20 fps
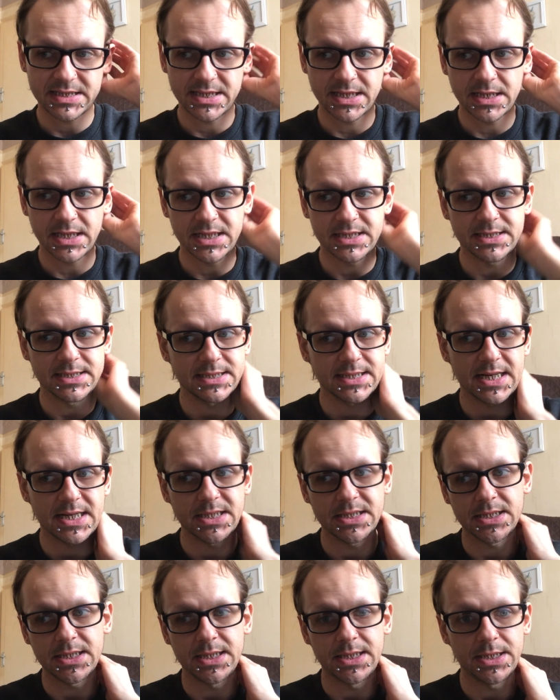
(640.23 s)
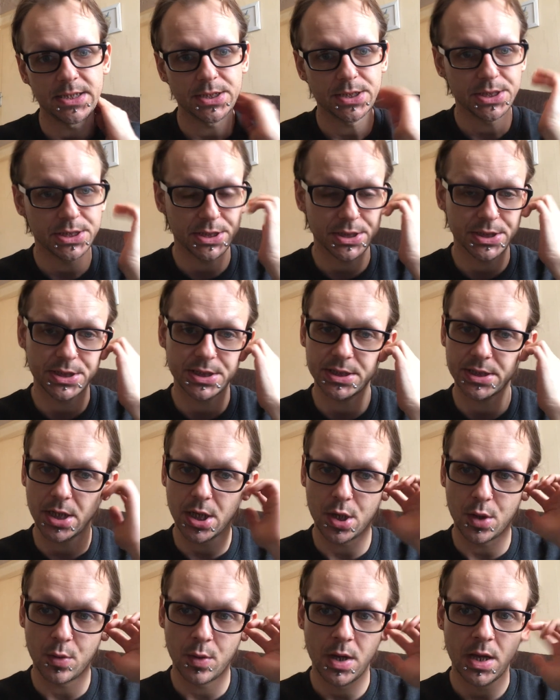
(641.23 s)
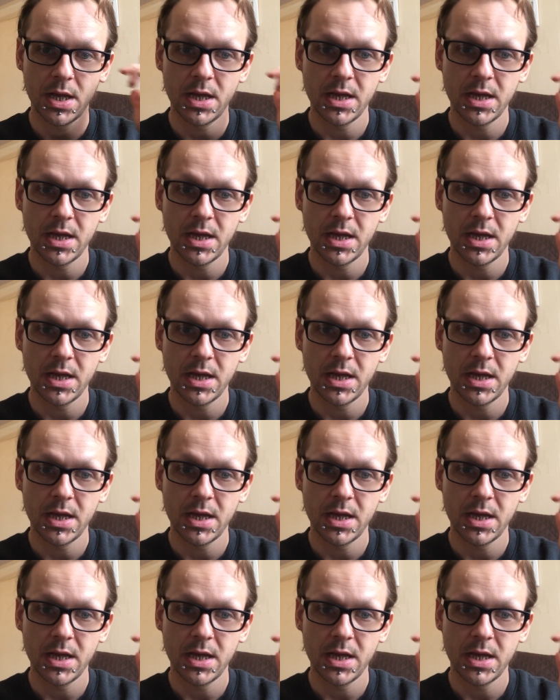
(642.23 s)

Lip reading: classes that I teach. So